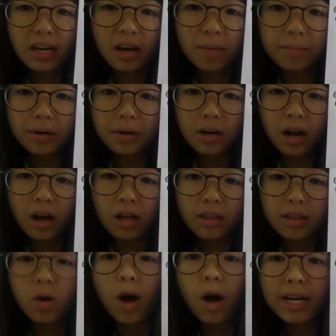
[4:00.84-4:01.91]
the
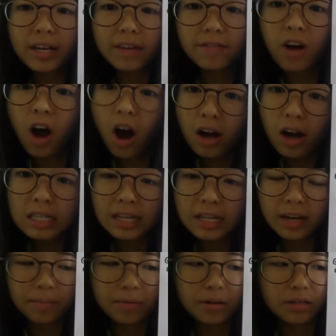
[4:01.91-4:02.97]
quantity of cars
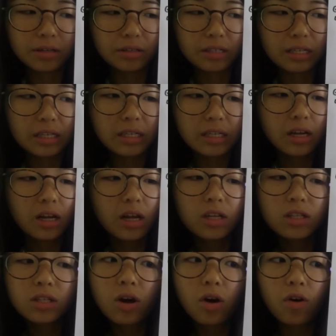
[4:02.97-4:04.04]
that it produces.
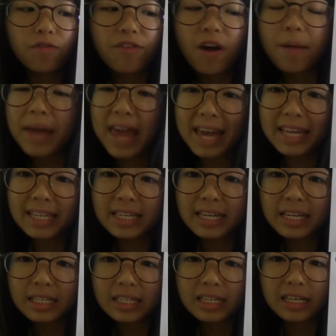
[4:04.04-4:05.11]
So from
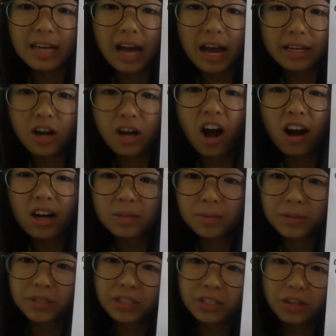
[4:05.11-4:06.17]
18 to 9 cars,
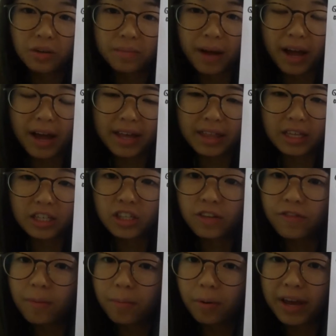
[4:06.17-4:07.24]
which is shown by the
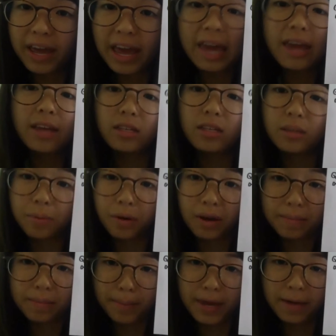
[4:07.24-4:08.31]
shift from point A to
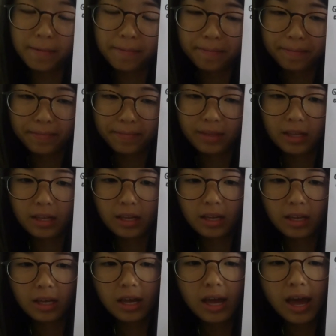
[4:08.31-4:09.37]
point B.
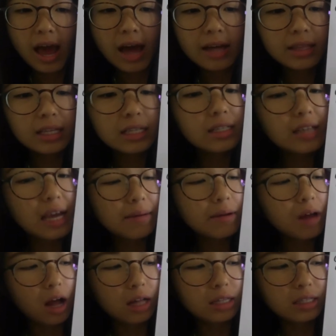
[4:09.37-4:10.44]
And the same
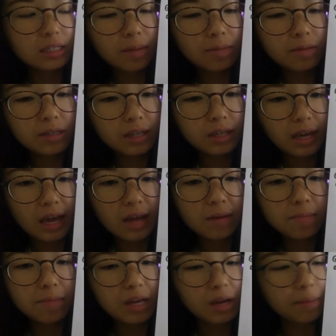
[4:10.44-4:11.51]
concept
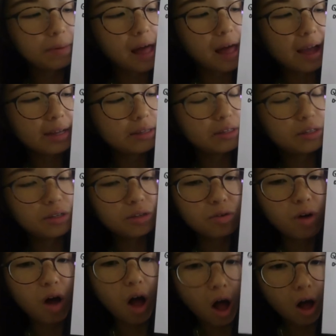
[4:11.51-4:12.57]
can be applied
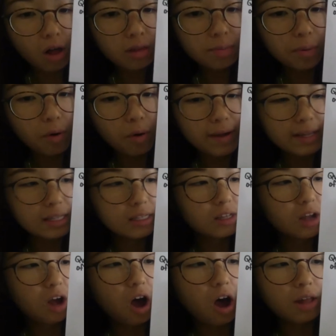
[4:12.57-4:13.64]
to all the points
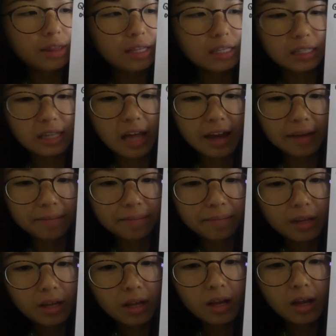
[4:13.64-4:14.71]
on this line,